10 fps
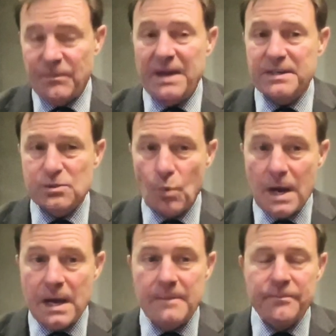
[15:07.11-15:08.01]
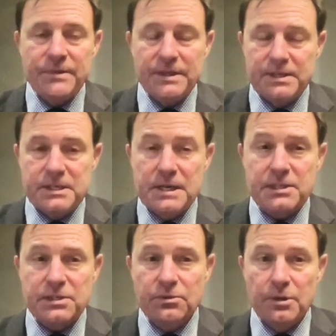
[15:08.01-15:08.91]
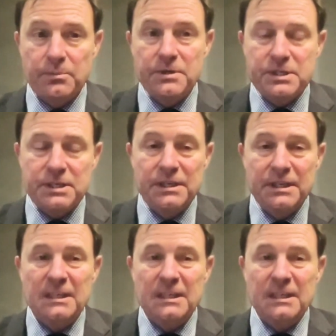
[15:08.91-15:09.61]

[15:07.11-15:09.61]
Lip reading: That is where the international community